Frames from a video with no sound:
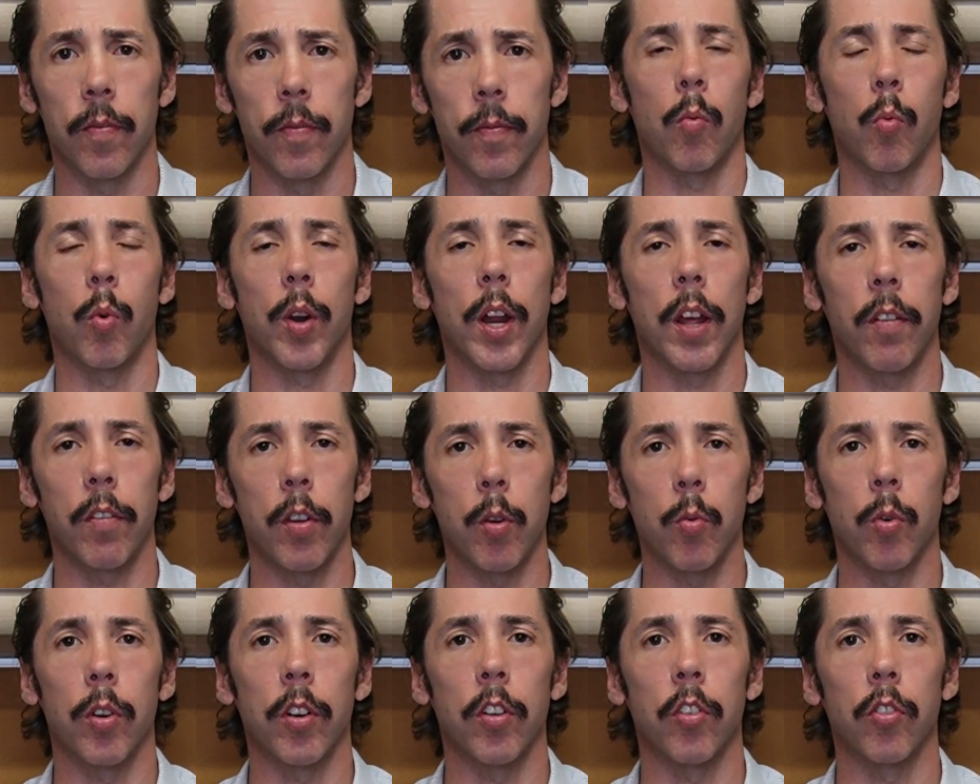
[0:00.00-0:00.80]
Whatever
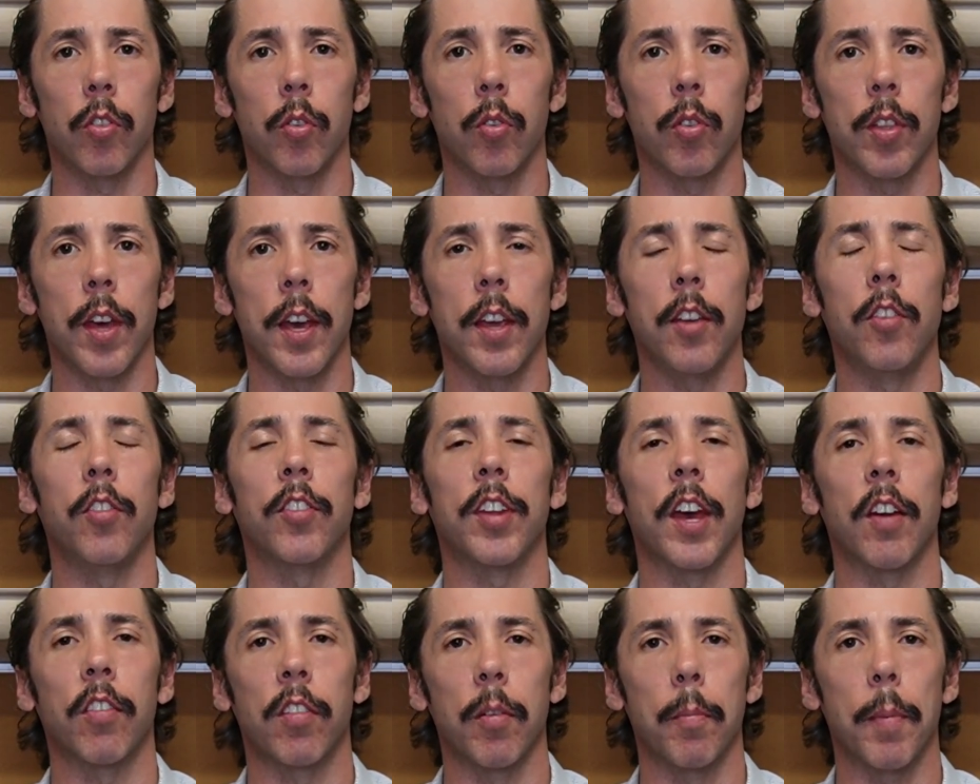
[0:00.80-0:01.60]
you want to do there, you just
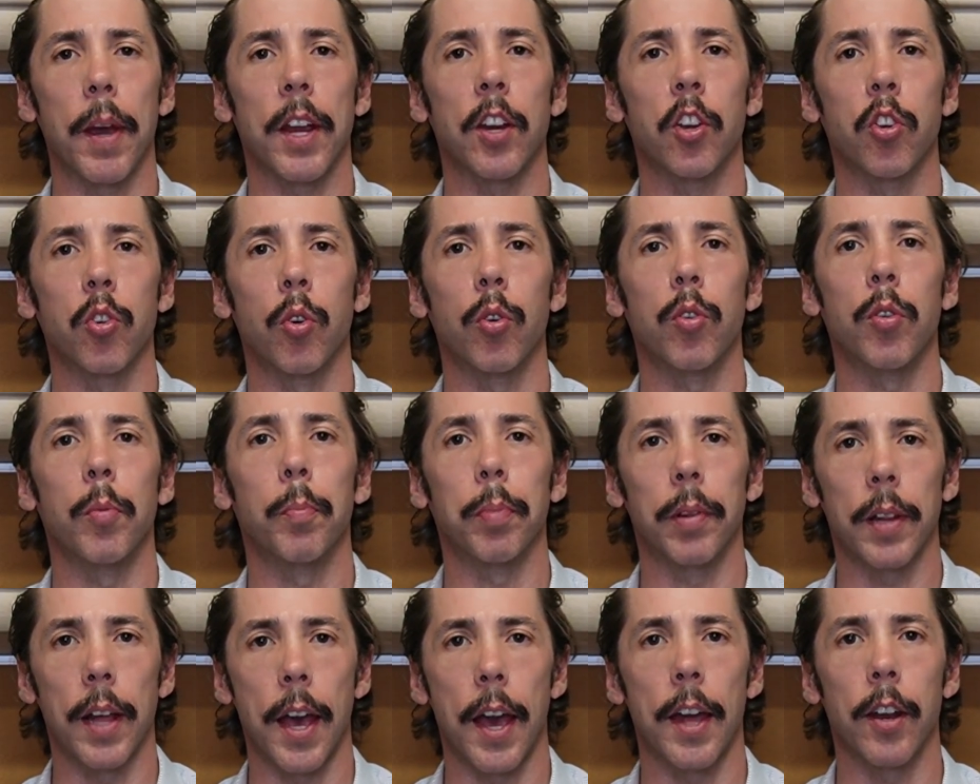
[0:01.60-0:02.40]
have to make sure you
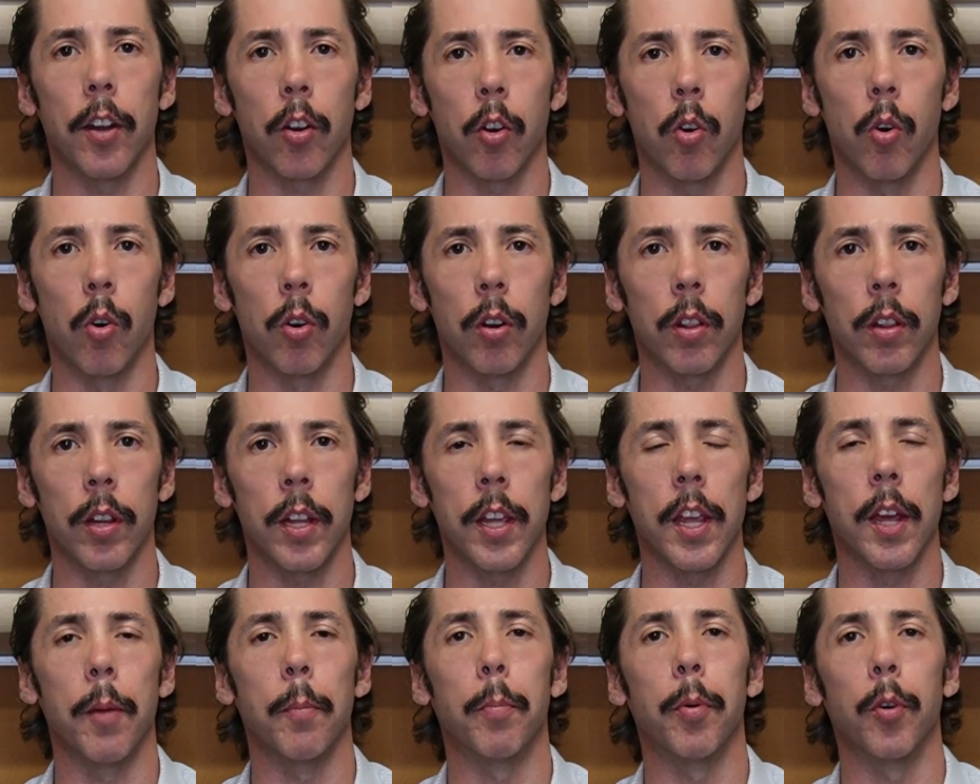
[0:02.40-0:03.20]
plan
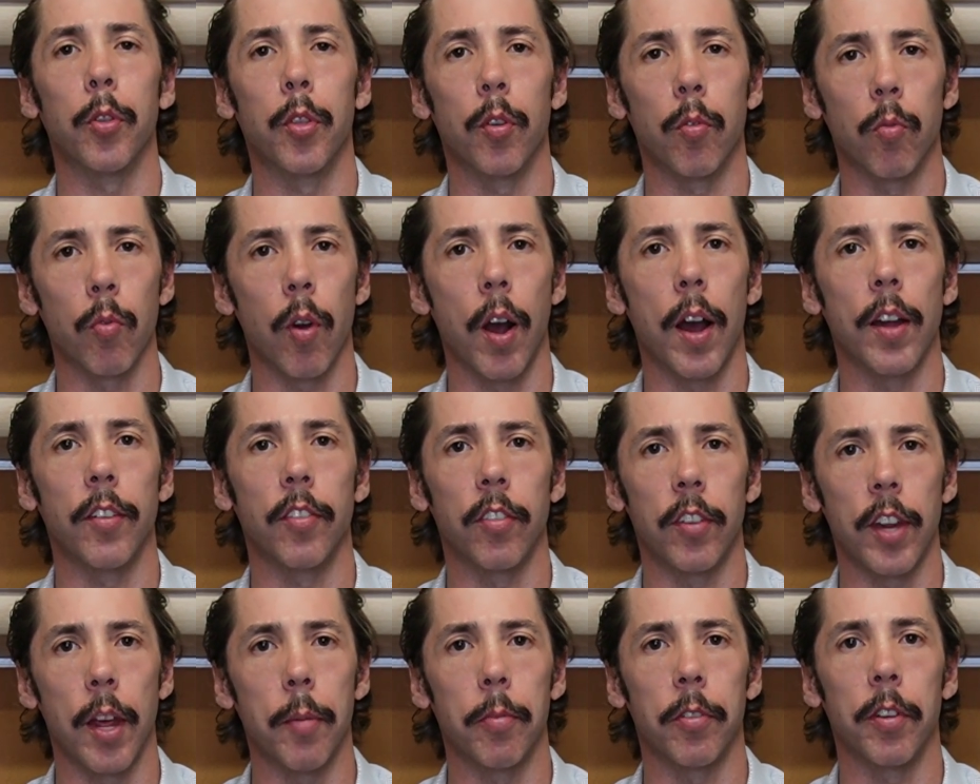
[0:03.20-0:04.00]
accordingly and put the right
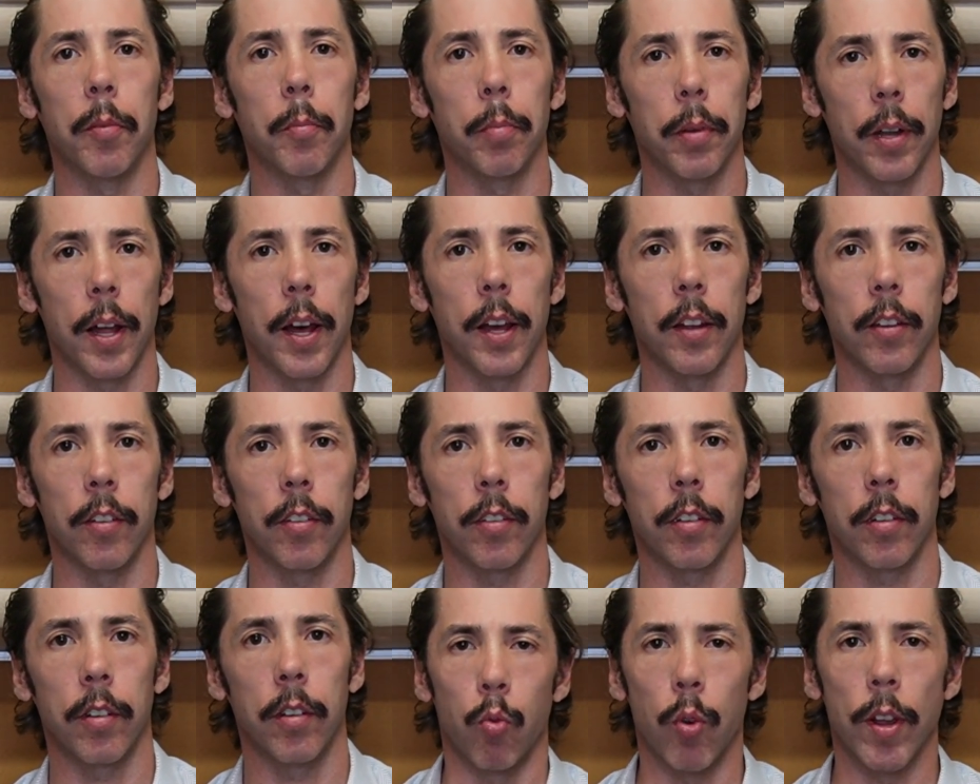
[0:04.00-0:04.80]
steps in
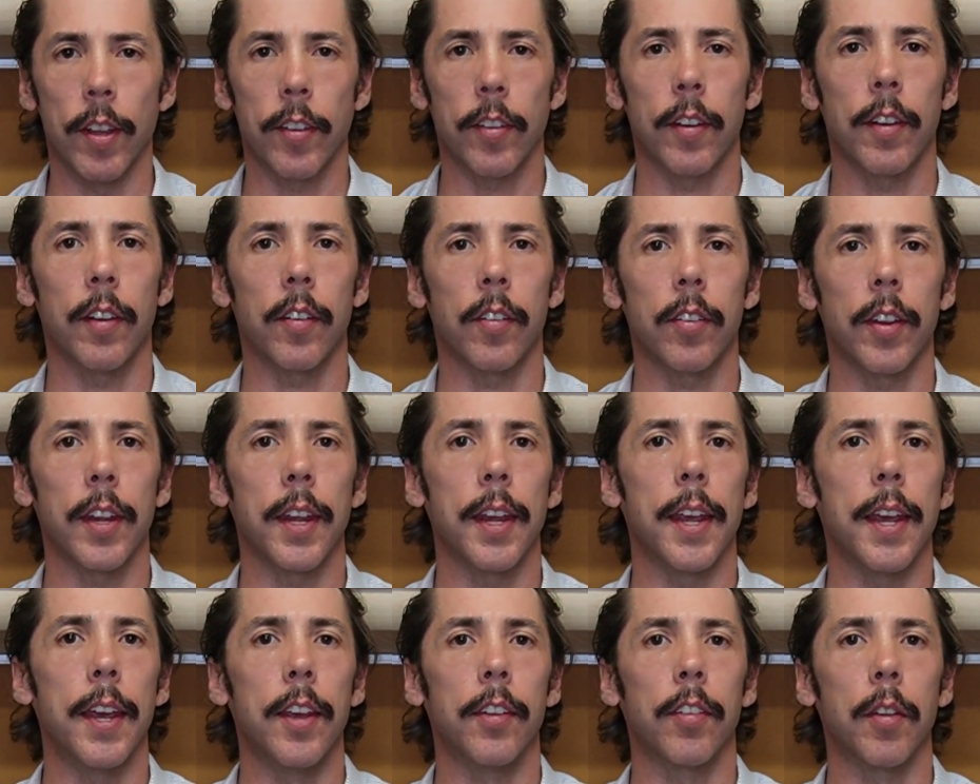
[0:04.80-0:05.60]
place.
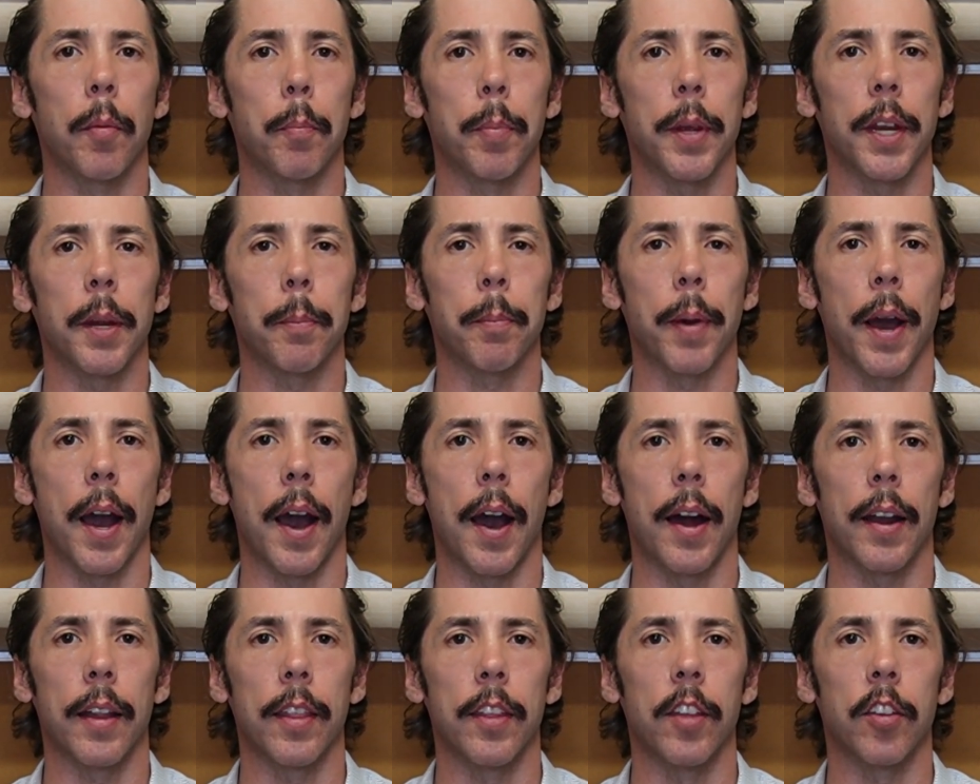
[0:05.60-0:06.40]
Residency is a big
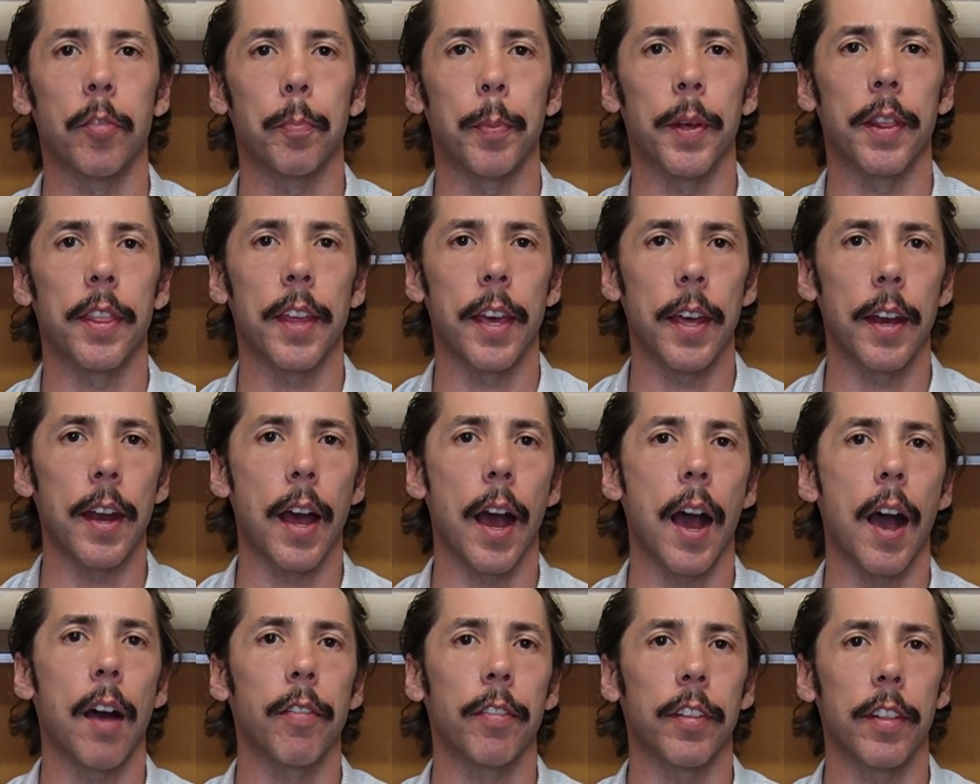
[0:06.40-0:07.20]
part of this, but then
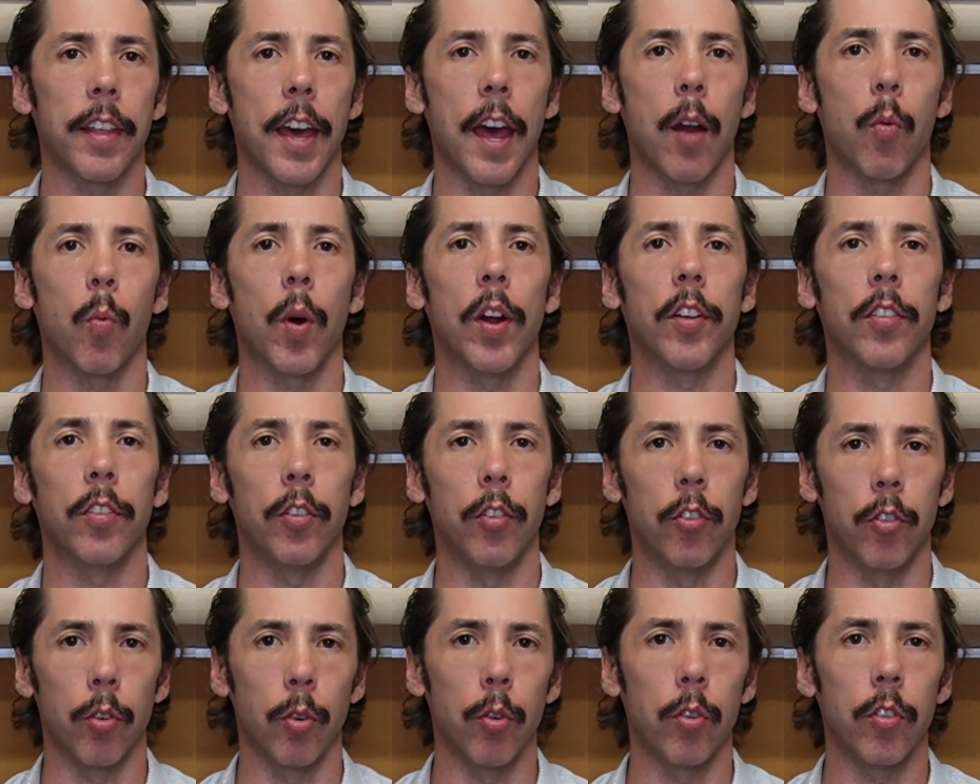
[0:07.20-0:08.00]
after that, once you
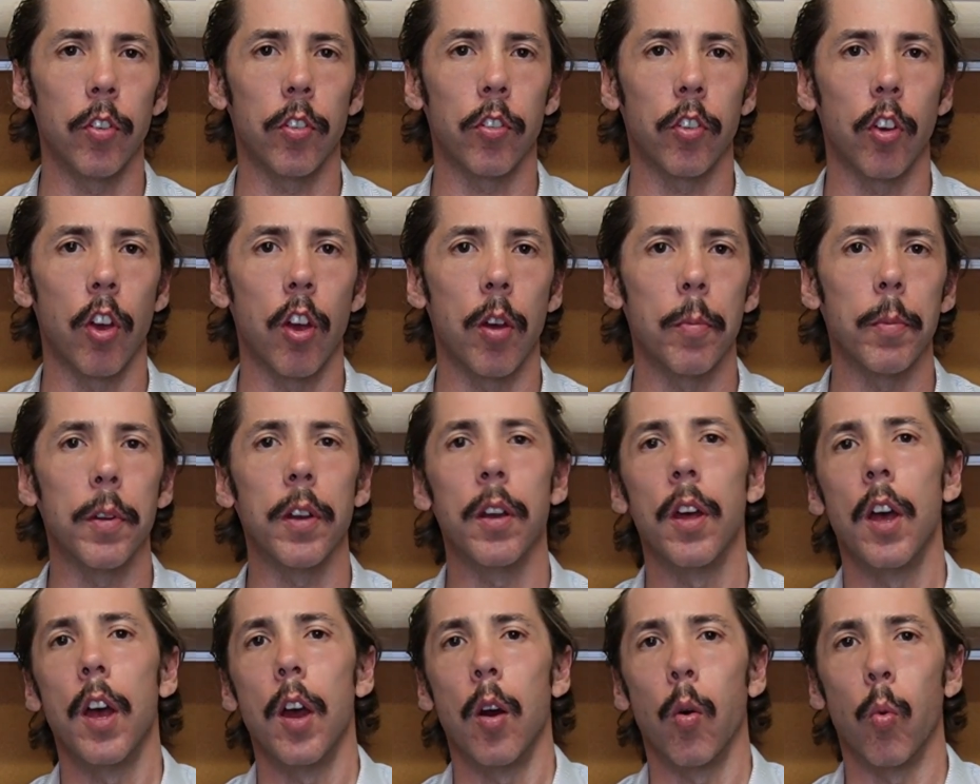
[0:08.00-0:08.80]
do
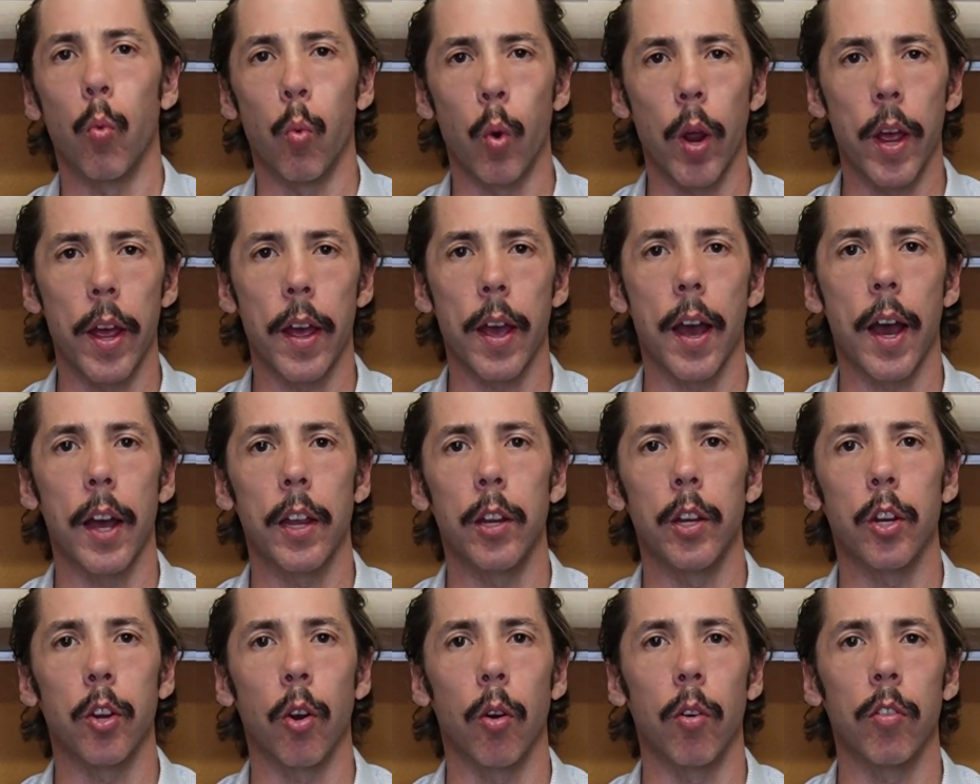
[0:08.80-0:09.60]
determine where are
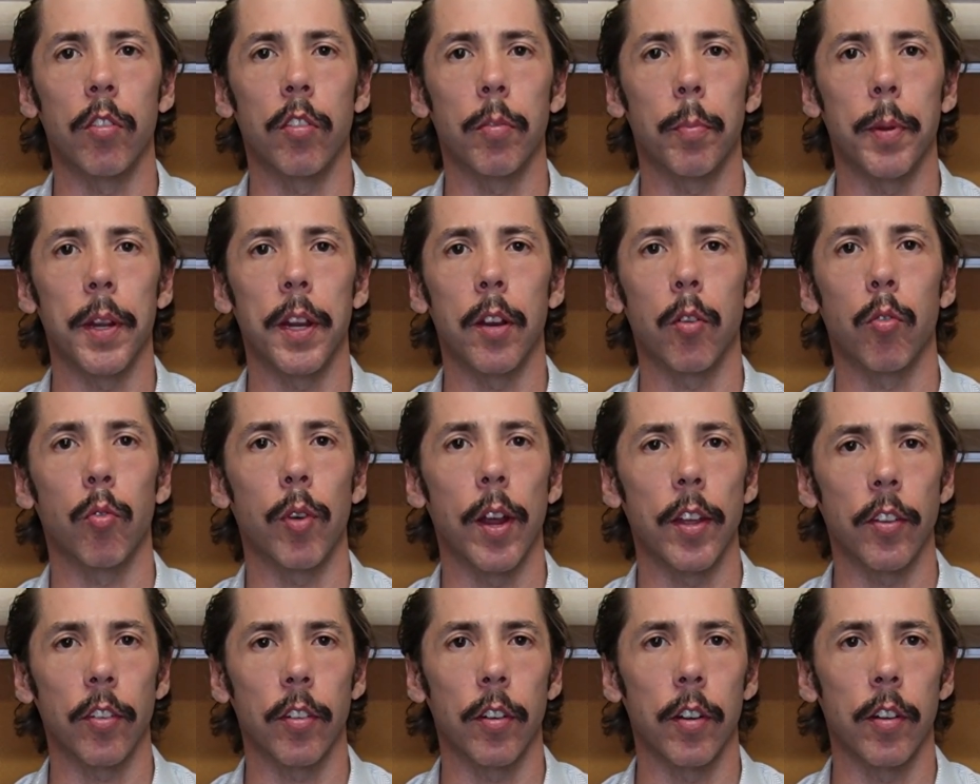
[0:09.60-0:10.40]
you going to be a
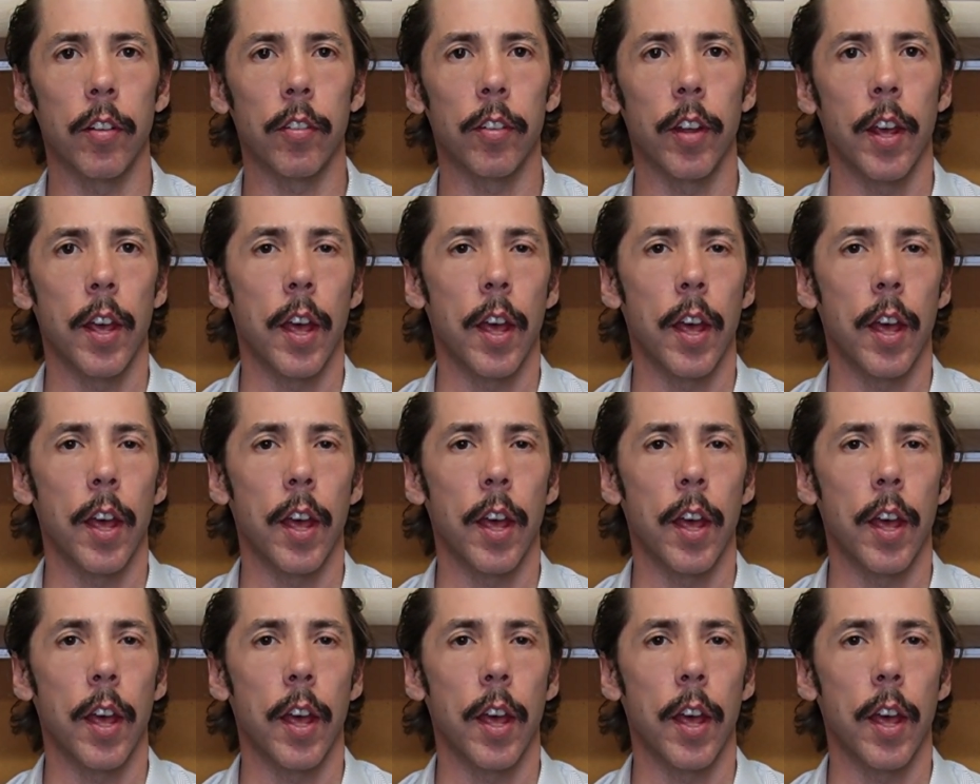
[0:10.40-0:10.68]
resident,